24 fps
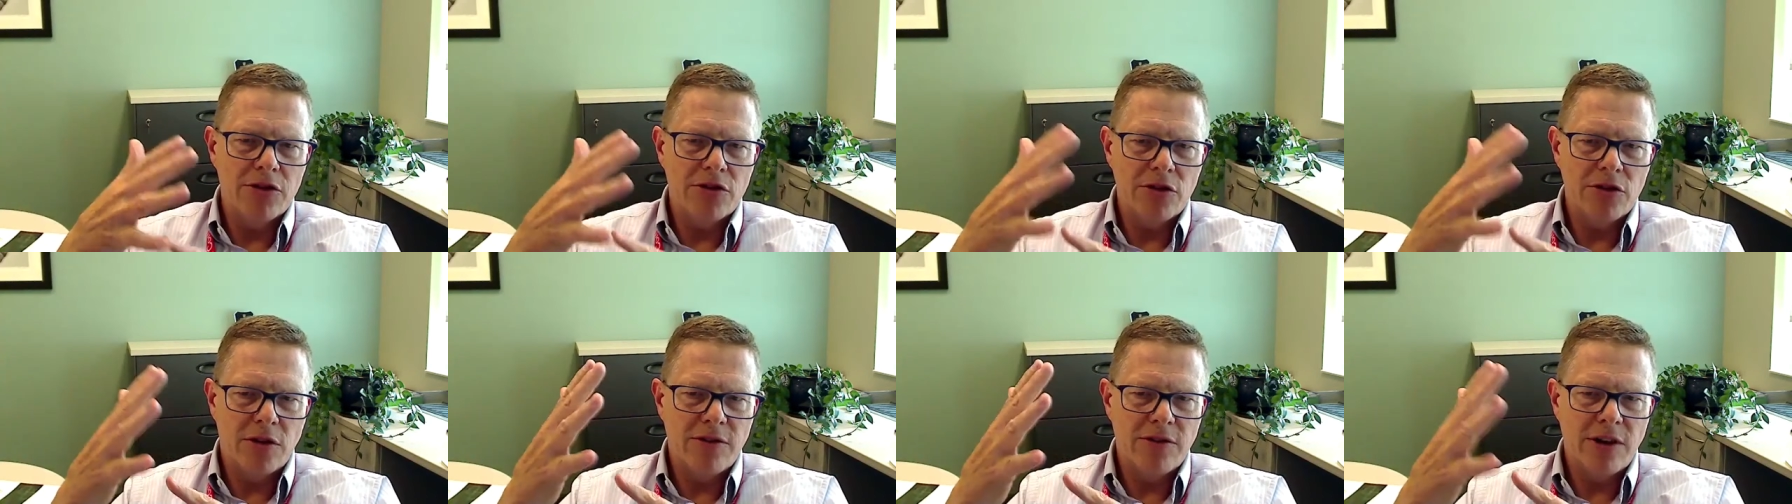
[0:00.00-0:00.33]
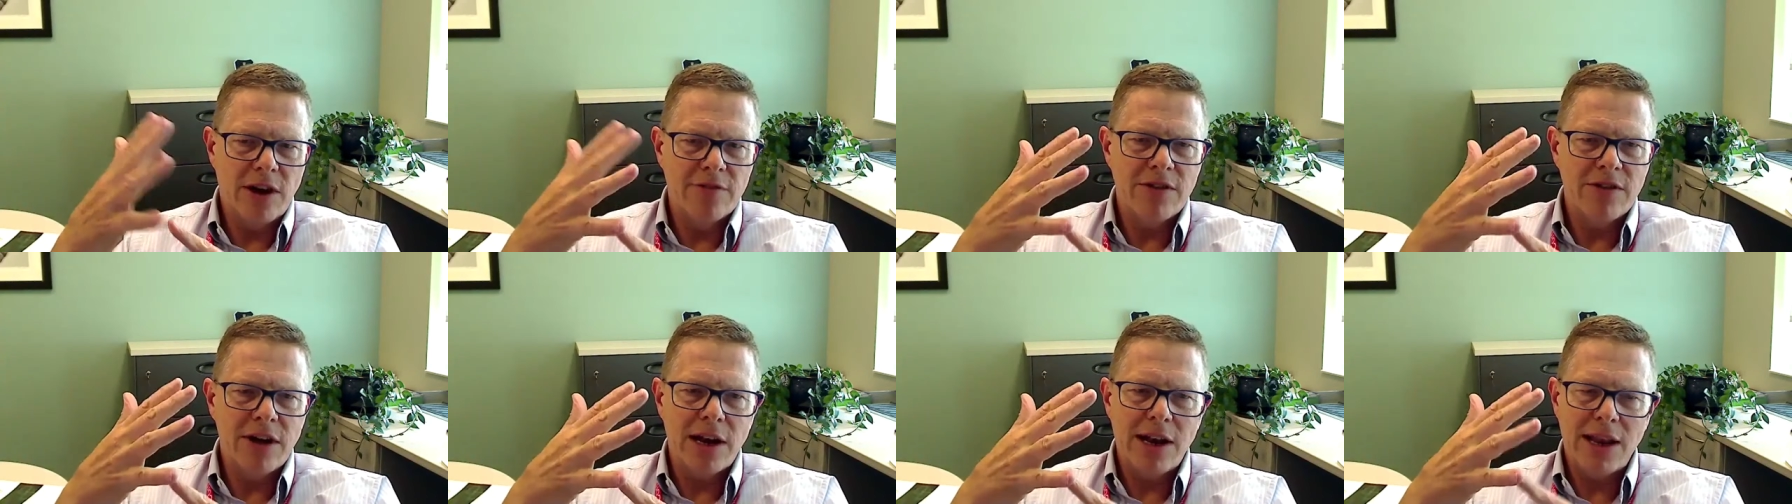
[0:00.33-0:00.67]
So if
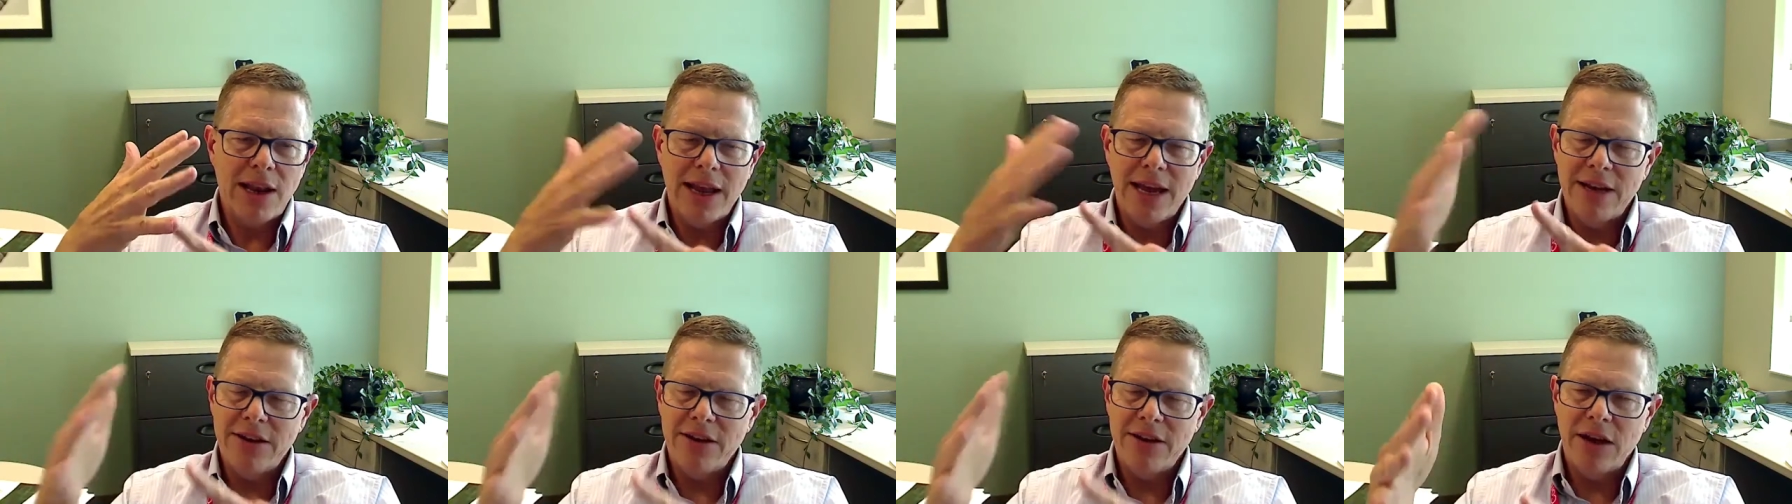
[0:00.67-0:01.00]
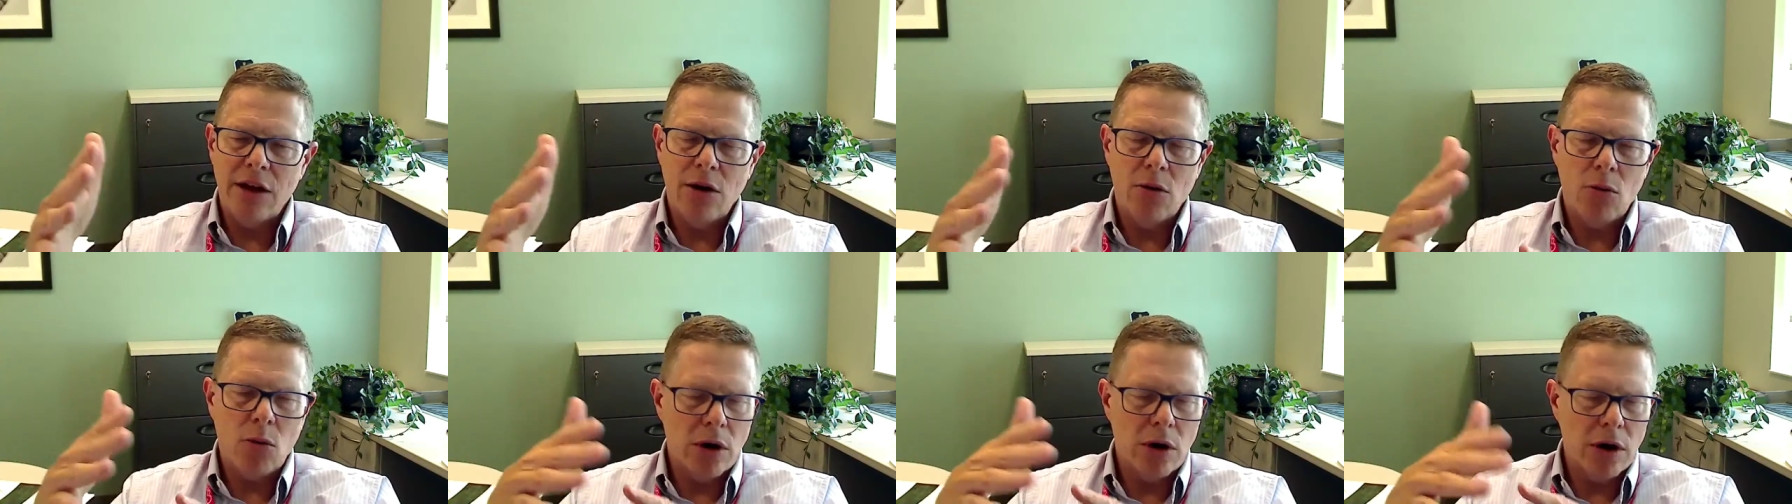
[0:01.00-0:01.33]
I've got a late day
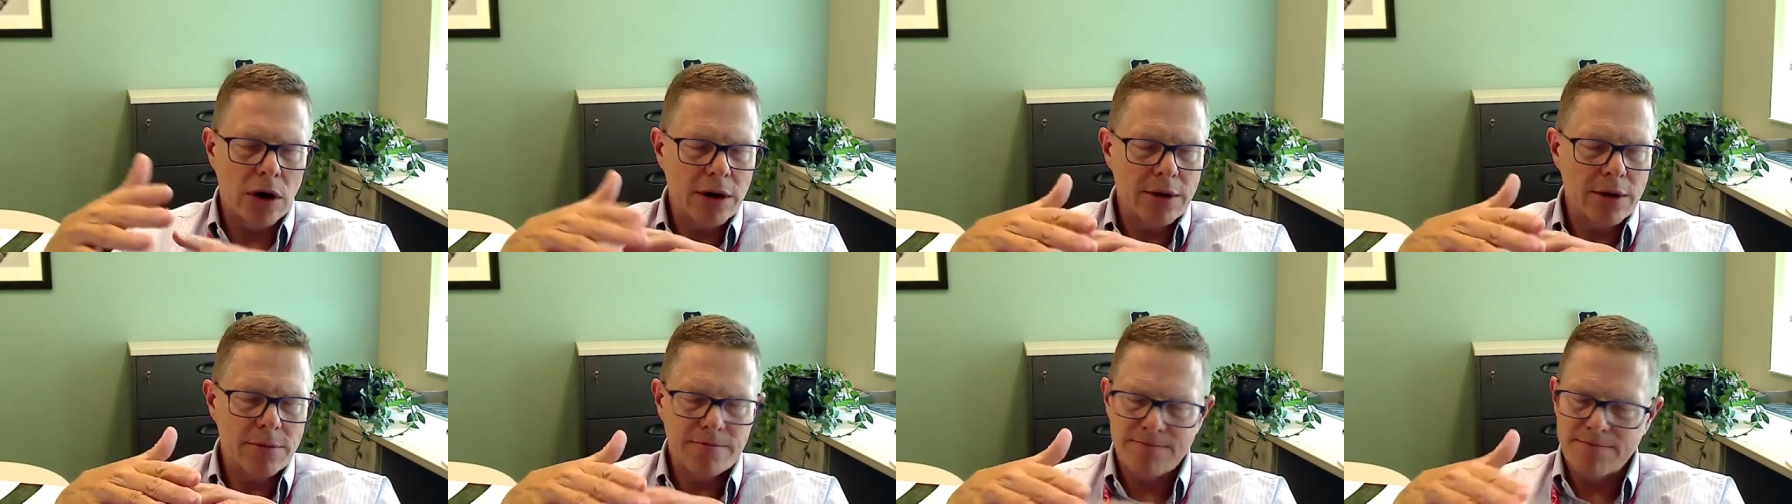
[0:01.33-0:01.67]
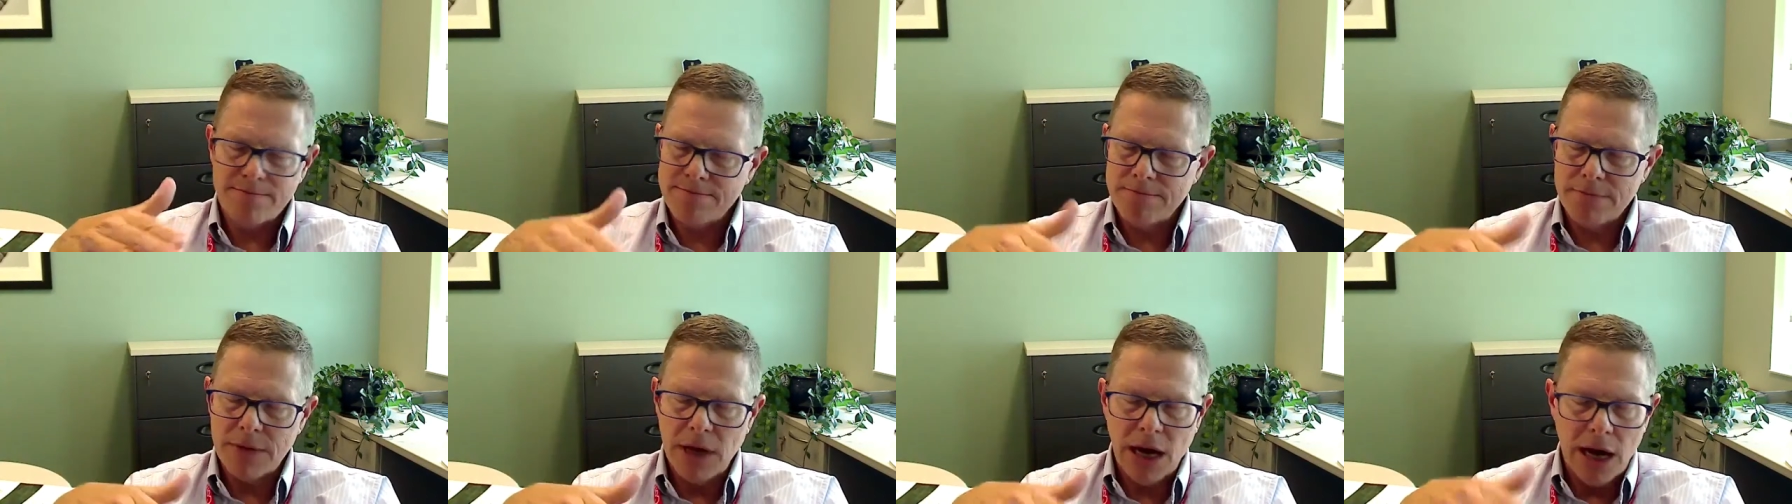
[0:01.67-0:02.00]
at work,
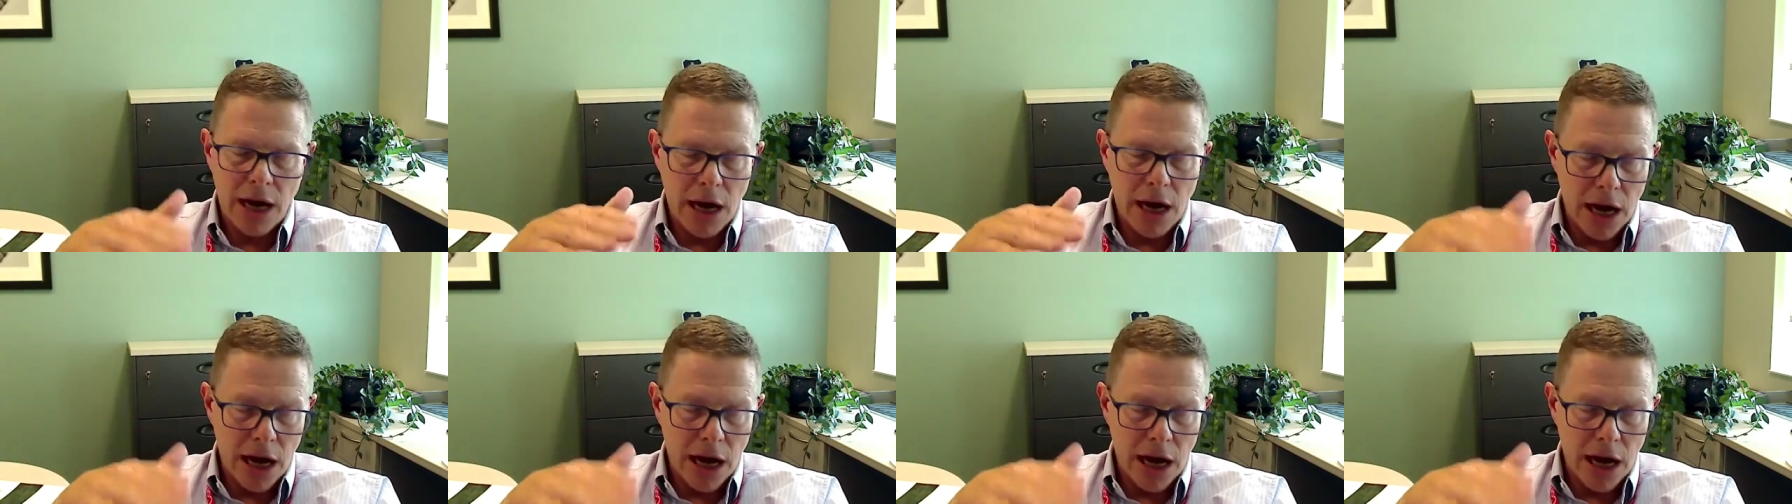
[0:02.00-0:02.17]
I,